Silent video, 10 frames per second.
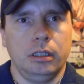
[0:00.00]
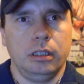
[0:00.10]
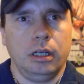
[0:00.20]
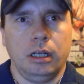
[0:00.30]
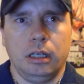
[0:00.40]

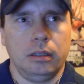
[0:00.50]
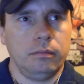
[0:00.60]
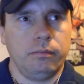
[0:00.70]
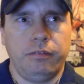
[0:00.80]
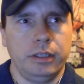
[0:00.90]

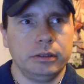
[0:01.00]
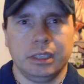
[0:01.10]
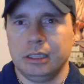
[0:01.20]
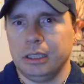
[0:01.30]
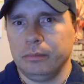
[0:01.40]
videos
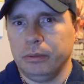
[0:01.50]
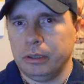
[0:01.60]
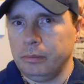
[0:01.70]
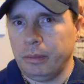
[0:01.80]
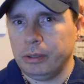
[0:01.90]
got done
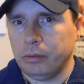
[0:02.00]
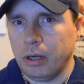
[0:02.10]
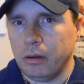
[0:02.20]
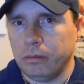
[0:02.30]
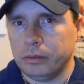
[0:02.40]
maybe
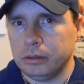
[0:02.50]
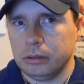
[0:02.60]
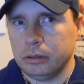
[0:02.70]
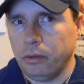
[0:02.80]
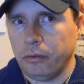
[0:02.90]
12:30.
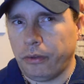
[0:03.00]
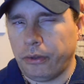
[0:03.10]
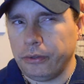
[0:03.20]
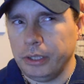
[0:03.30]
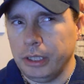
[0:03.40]
I
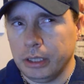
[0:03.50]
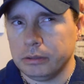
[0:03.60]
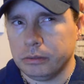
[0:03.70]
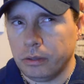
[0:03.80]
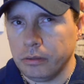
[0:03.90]
think it
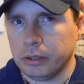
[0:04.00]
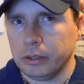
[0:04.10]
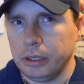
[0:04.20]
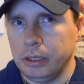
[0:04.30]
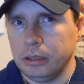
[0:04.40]
was
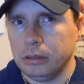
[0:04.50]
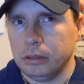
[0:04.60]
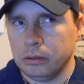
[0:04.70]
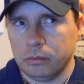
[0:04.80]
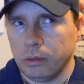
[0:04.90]
12:30,
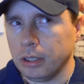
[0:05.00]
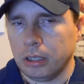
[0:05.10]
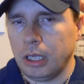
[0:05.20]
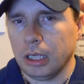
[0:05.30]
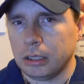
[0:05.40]
1
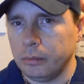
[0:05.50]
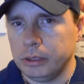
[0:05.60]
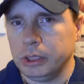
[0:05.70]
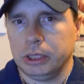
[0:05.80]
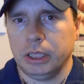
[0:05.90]
o'clock. A little bit
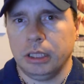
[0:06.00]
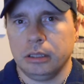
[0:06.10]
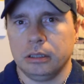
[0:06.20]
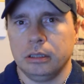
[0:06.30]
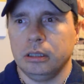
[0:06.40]
chit
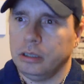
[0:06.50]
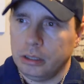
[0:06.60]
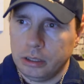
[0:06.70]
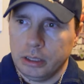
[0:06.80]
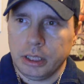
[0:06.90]
chatting.
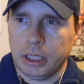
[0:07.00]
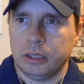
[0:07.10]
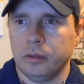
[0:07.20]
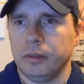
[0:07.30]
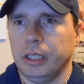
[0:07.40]
Getting
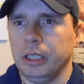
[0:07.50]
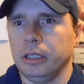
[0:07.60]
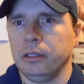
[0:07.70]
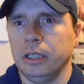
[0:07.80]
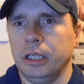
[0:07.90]
over
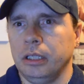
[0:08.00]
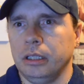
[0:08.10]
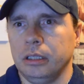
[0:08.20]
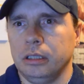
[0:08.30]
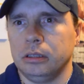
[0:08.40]
here
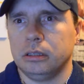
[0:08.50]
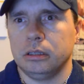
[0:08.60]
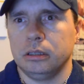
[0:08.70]
and